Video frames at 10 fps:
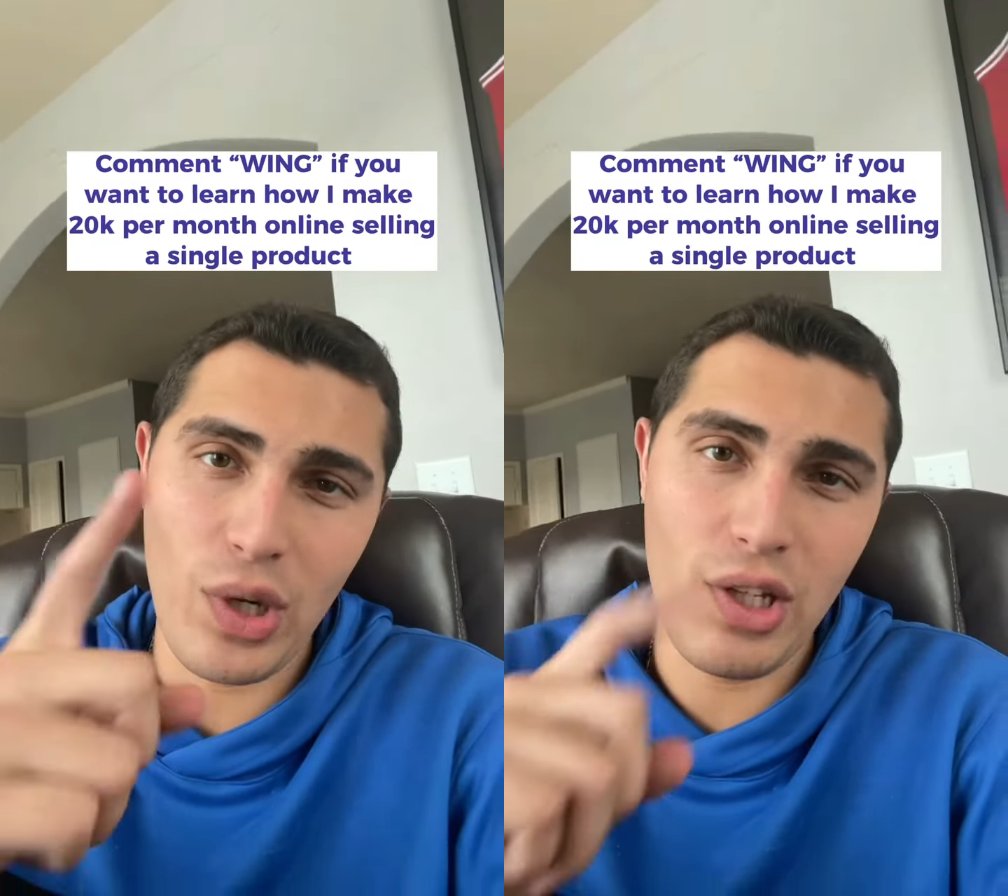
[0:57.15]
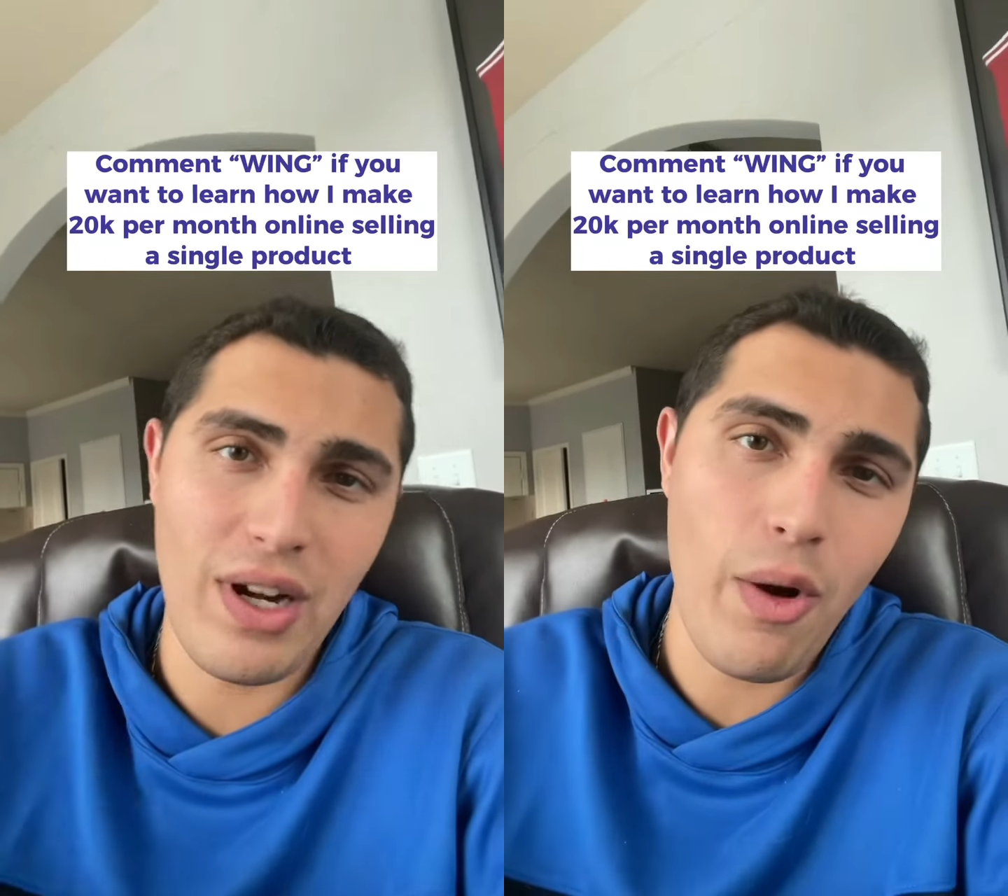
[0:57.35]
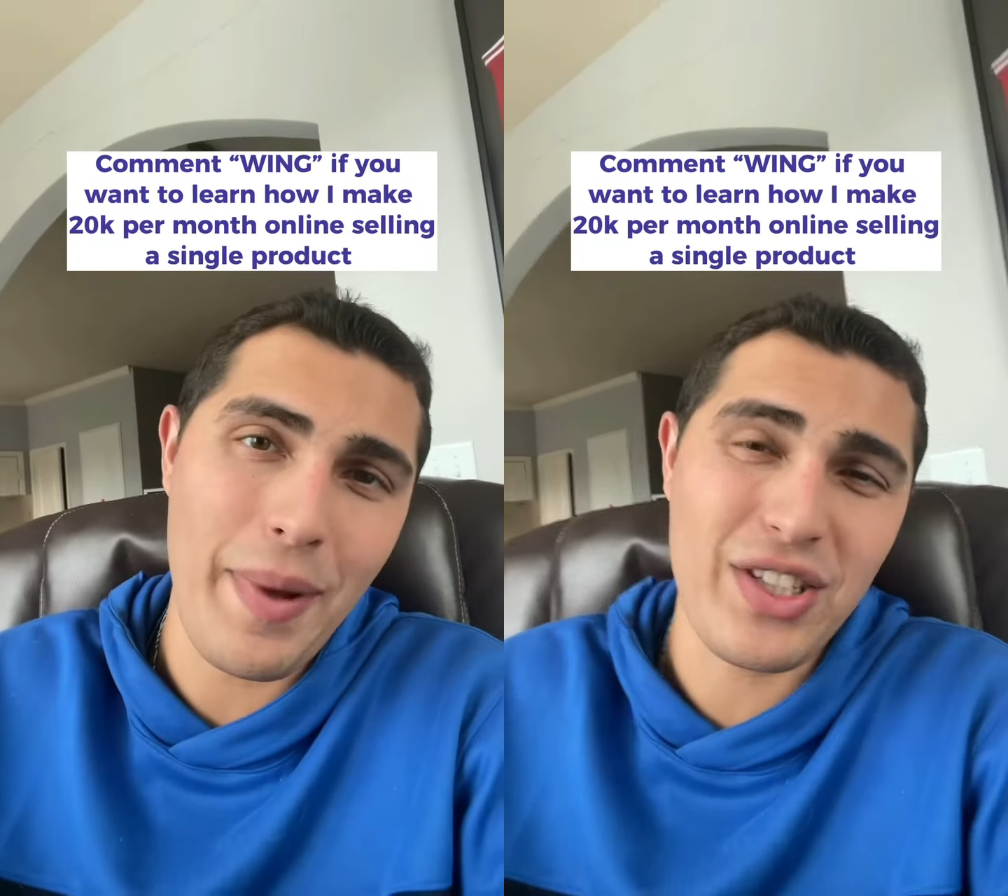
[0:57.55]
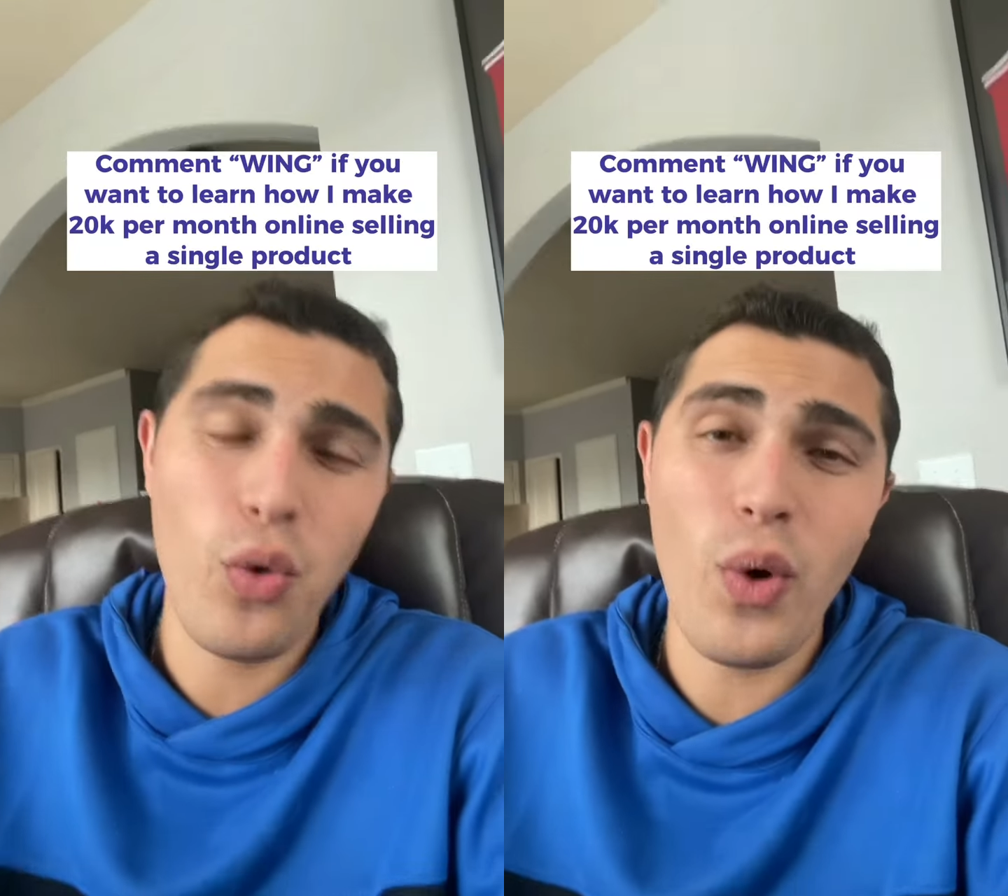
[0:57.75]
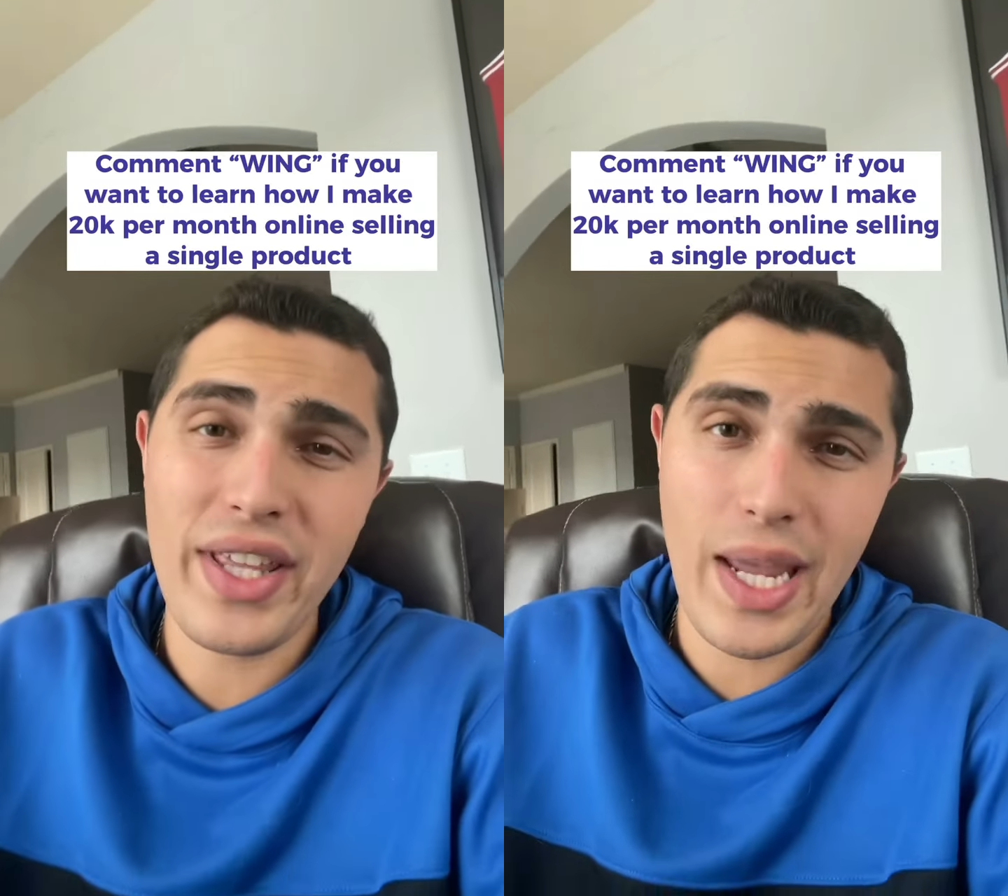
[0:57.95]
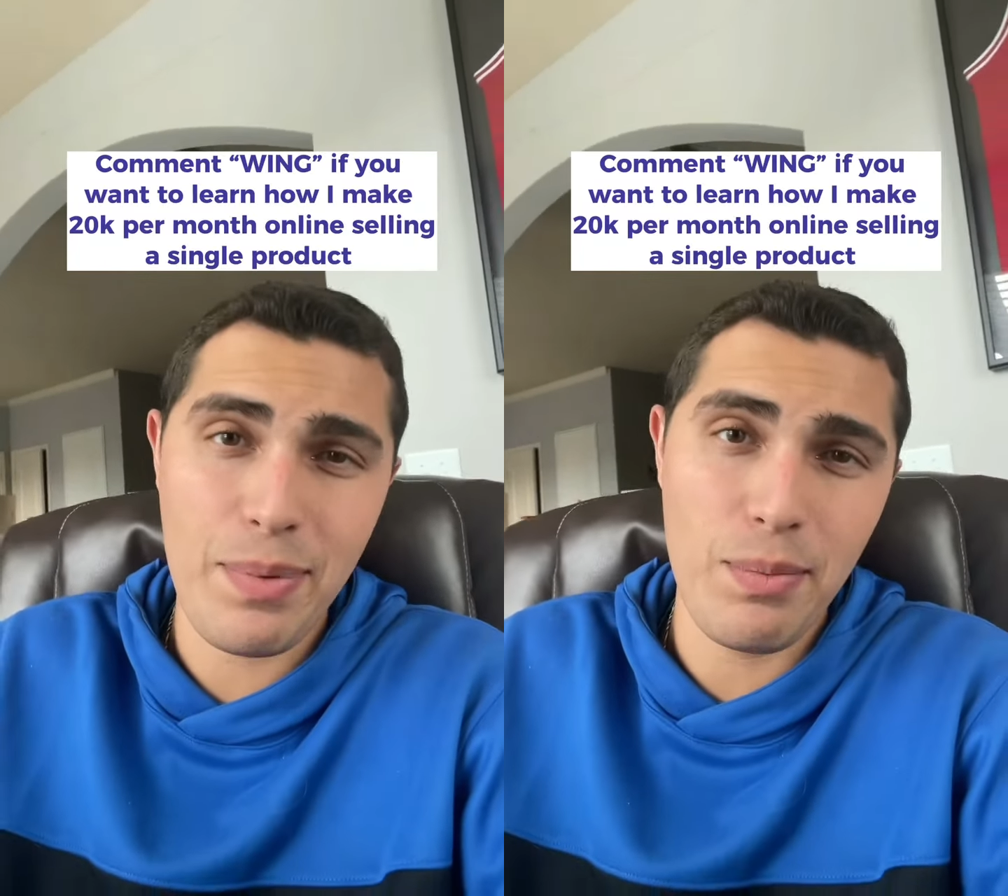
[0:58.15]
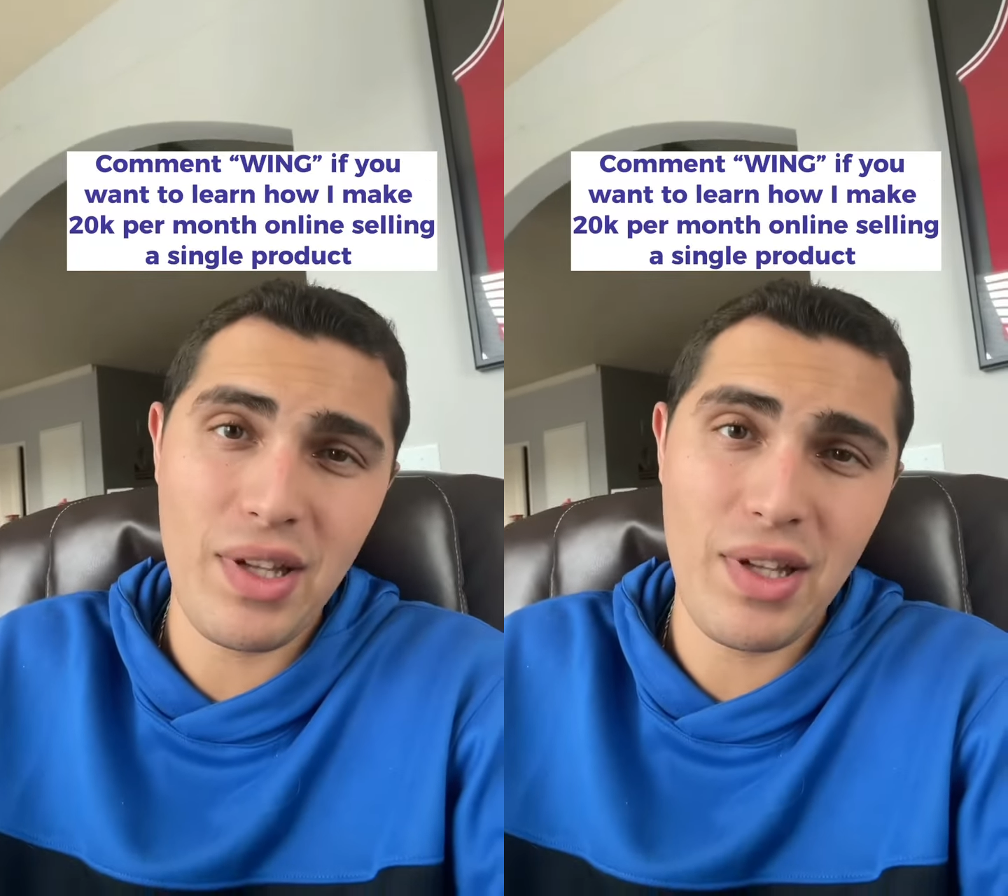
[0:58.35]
you wanna learn how to make 20K